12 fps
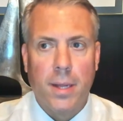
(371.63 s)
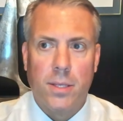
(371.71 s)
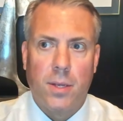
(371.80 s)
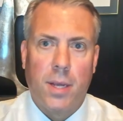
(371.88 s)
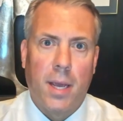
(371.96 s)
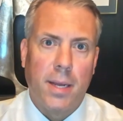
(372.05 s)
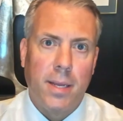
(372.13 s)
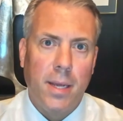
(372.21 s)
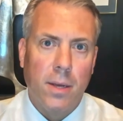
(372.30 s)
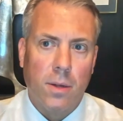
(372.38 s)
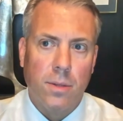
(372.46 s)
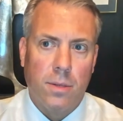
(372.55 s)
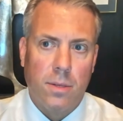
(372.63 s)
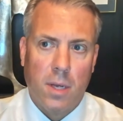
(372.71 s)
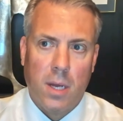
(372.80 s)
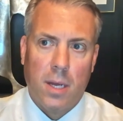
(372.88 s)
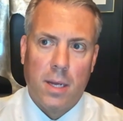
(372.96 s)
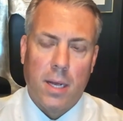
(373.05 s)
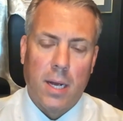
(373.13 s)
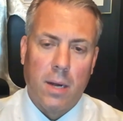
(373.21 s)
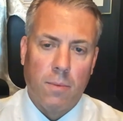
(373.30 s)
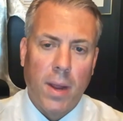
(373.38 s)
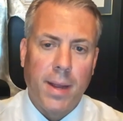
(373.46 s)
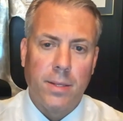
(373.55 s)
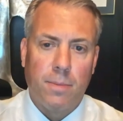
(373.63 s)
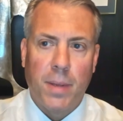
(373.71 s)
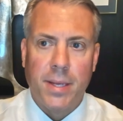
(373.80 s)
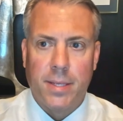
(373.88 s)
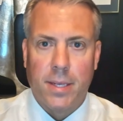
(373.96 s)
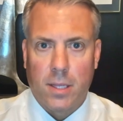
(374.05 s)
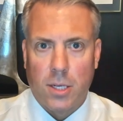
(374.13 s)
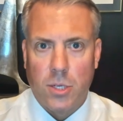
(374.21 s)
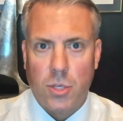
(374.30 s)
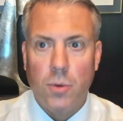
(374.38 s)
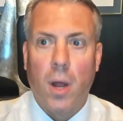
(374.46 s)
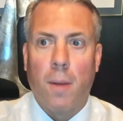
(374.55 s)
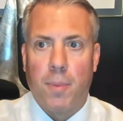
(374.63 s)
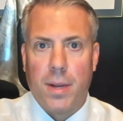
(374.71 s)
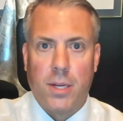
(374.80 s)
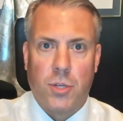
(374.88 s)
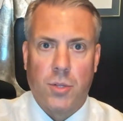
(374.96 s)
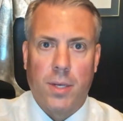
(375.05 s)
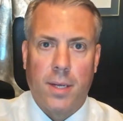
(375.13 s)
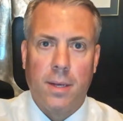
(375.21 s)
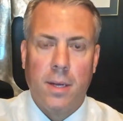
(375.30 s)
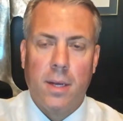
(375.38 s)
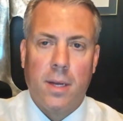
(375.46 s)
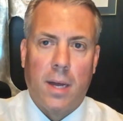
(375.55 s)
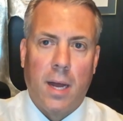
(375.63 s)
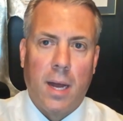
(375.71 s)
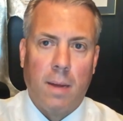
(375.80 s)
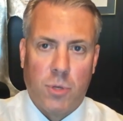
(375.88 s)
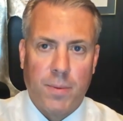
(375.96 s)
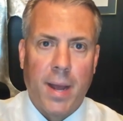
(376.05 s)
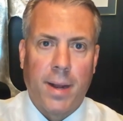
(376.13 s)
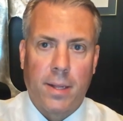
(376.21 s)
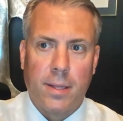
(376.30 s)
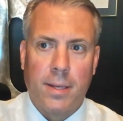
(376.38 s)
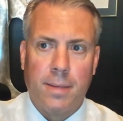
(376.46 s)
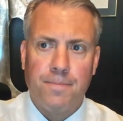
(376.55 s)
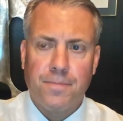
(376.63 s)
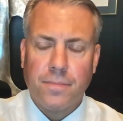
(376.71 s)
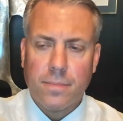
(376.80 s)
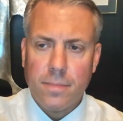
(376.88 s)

And so you had yields, uh, rates basically shoot up initially um, dramatically